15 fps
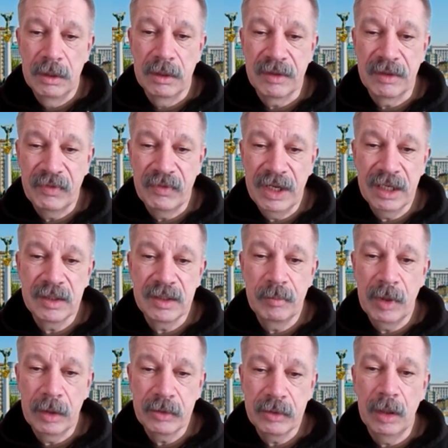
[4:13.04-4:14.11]
reflect
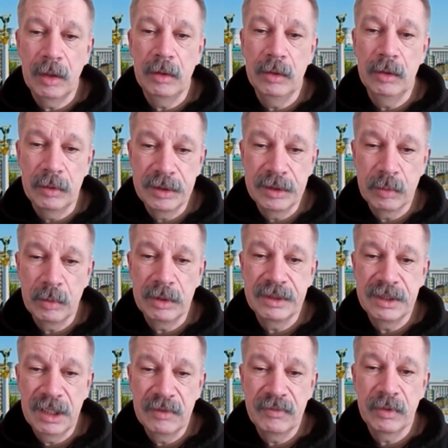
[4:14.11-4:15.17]
about how long it will
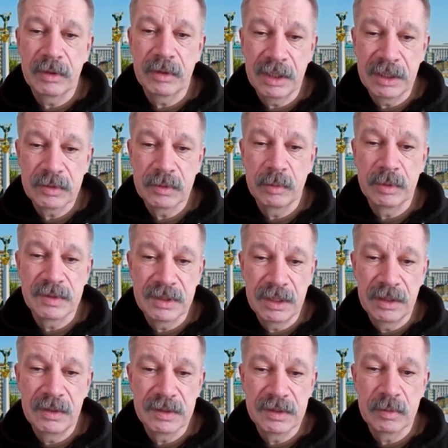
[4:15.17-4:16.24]
take for us to
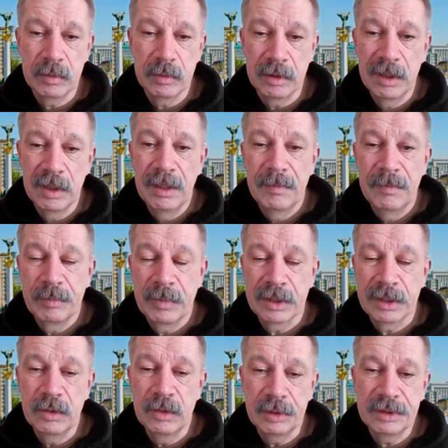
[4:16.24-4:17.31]
withstand this war,
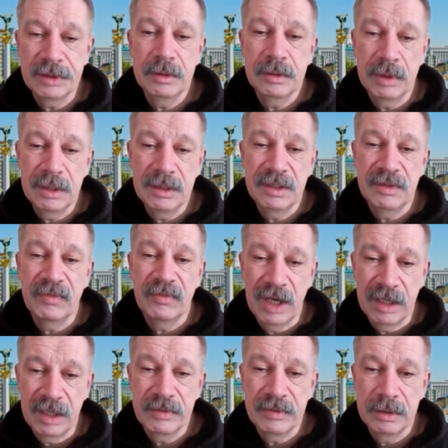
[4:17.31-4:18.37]
but not in 25.